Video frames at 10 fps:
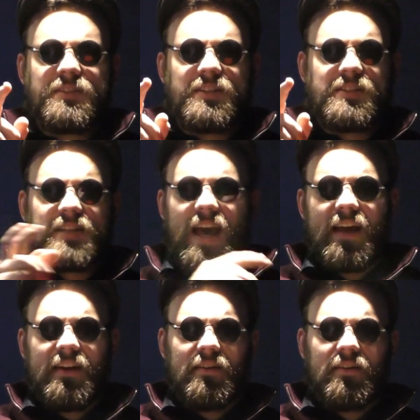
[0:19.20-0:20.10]
to
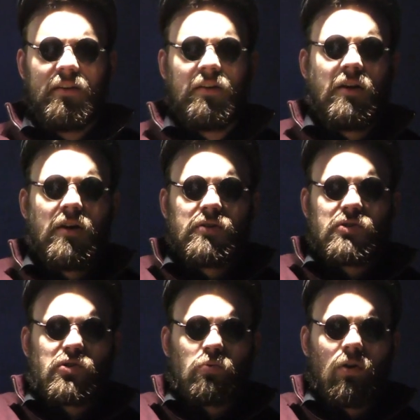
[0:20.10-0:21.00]
10.
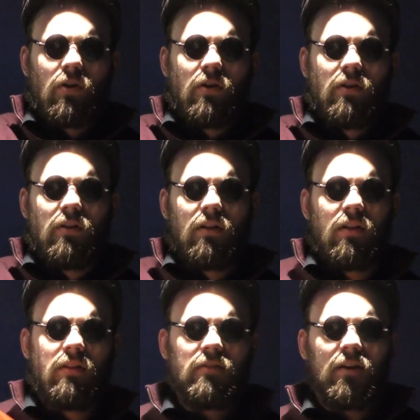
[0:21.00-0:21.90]
Swirl
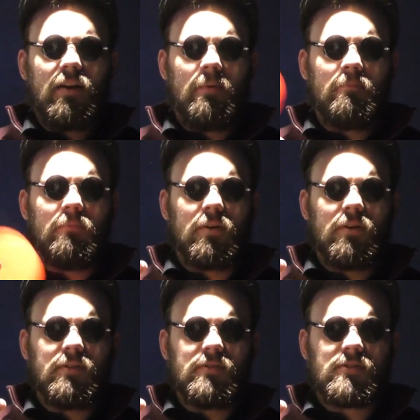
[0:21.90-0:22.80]
the
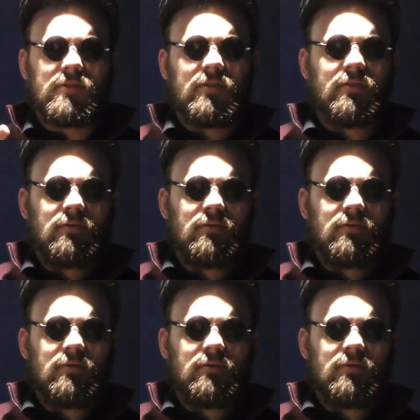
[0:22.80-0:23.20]
numbers.